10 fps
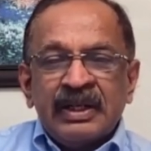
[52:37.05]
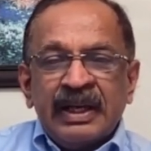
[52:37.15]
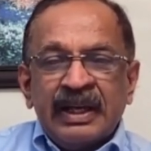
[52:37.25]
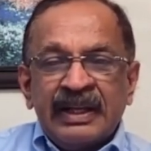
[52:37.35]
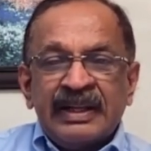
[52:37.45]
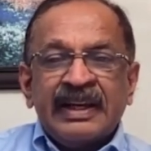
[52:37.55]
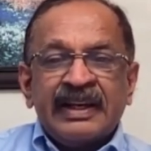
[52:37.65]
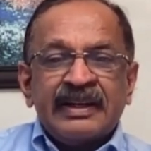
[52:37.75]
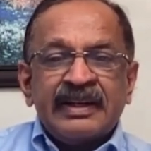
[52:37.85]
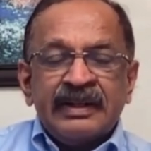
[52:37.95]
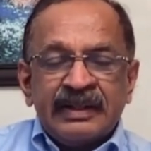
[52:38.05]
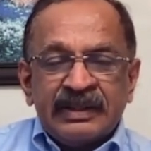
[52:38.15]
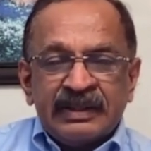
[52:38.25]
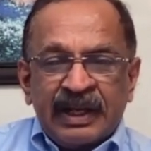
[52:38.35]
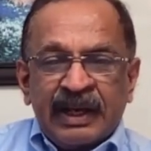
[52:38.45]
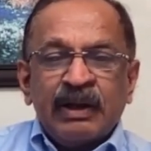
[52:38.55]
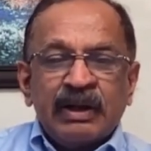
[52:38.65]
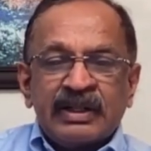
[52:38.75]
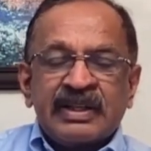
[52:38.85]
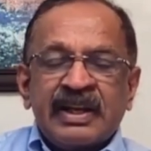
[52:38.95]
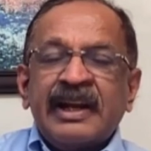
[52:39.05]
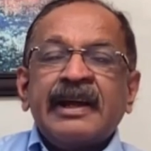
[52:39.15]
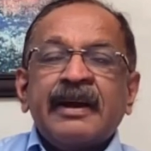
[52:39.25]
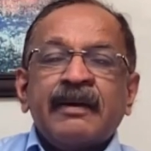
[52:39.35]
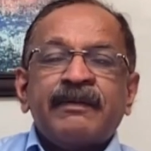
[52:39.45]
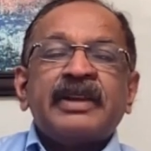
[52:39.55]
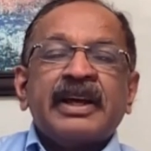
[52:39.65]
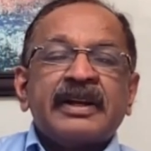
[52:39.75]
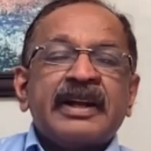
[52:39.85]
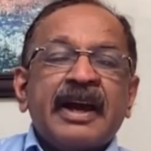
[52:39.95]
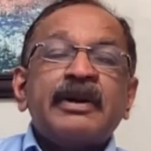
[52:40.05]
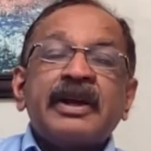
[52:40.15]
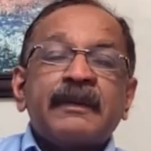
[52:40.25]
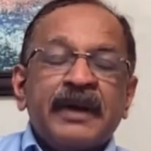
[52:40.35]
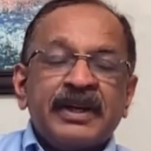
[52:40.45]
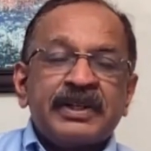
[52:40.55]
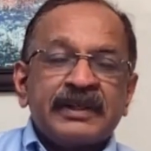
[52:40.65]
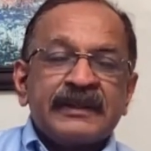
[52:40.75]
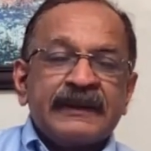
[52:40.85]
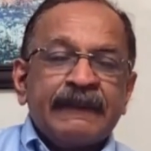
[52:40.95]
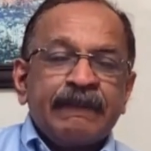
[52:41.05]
in their regular screening of their diabetic patients.